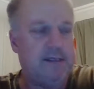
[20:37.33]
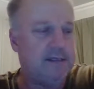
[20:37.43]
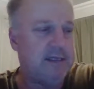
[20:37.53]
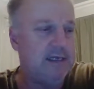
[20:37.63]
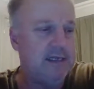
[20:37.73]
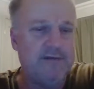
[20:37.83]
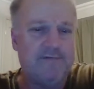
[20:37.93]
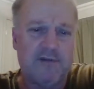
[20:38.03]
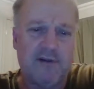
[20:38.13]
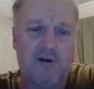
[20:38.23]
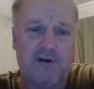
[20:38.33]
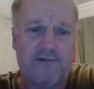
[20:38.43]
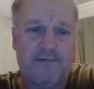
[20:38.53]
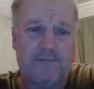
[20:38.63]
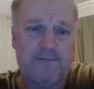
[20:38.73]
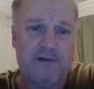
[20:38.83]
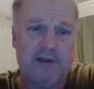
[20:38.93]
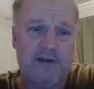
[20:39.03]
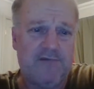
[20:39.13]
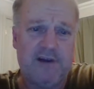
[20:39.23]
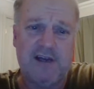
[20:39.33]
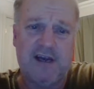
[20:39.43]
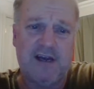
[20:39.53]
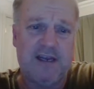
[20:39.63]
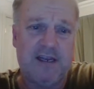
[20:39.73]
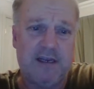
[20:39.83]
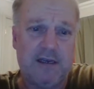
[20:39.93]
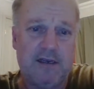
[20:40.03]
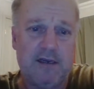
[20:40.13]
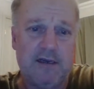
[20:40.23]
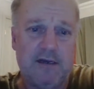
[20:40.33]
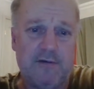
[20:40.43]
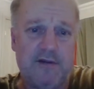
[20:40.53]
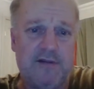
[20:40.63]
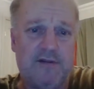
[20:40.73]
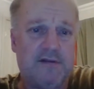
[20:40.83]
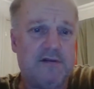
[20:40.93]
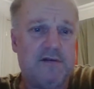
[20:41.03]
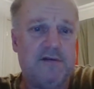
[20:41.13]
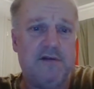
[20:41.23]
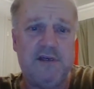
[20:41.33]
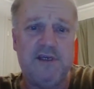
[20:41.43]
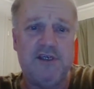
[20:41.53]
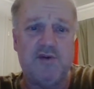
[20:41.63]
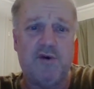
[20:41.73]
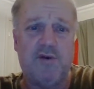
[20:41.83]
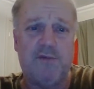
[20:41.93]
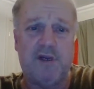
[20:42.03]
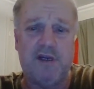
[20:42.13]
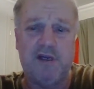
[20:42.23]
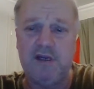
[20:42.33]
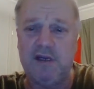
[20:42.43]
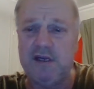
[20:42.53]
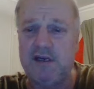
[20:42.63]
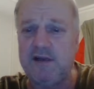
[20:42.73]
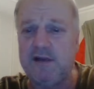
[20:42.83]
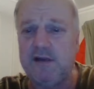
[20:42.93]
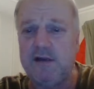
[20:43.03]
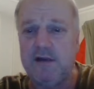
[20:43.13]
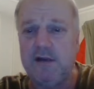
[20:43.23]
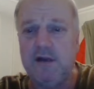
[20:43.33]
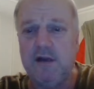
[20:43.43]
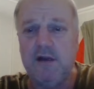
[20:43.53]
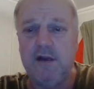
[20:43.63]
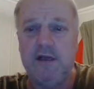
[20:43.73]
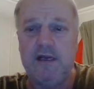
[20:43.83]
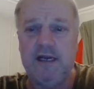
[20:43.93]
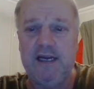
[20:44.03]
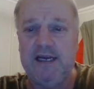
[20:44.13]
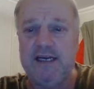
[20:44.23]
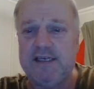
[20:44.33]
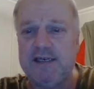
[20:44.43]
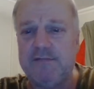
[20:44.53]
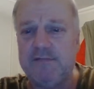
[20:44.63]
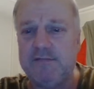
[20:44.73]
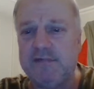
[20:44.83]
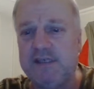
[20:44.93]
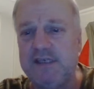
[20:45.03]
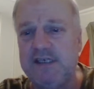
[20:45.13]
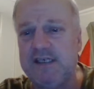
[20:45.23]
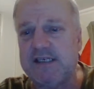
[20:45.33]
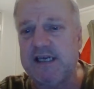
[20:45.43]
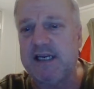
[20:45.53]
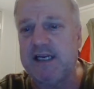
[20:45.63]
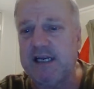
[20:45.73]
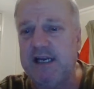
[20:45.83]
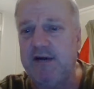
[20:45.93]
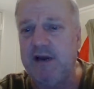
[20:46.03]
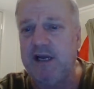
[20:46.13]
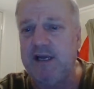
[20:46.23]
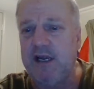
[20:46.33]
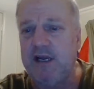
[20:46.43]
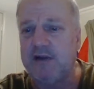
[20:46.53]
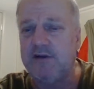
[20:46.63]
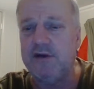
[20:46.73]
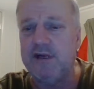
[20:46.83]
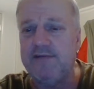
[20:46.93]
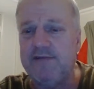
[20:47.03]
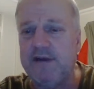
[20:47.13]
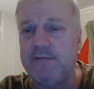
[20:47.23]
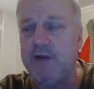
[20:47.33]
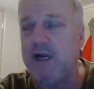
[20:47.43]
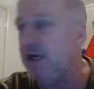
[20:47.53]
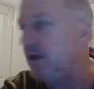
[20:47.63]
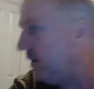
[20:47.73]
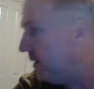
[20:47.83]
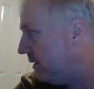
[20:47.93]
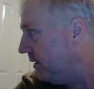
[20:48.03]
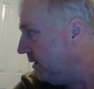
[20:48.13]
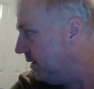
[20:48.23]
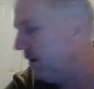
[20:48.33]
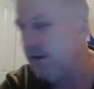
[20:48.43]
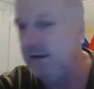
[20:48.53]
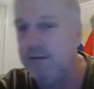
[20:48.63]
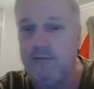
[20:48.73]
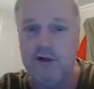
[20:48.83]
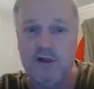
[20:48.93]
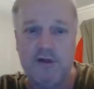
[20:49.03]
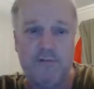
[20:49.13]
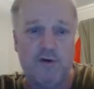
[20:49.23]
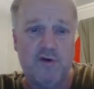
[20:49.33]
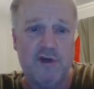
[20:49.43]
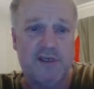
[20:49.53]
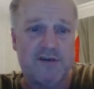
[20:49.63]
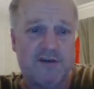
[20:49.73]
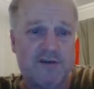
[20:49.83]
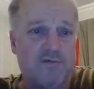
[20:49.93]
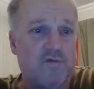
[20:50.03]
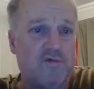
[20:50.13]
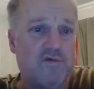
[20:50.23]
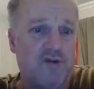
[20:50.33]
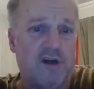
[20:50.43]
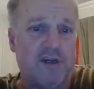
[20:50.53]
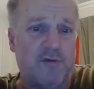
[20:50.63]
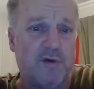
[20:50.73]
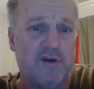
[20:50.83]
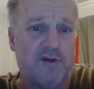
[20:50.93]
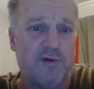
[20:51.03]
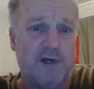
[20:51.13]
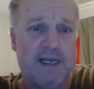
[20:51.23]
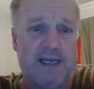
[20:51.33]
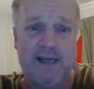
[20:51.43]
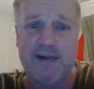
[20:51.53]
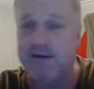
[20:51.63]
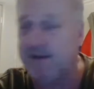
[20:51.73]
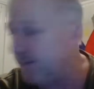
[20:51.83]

They live life every day with enjoyment and hey, Tim Zizak, how are you? Good evening, mate. My little boy's trying to wander in here at the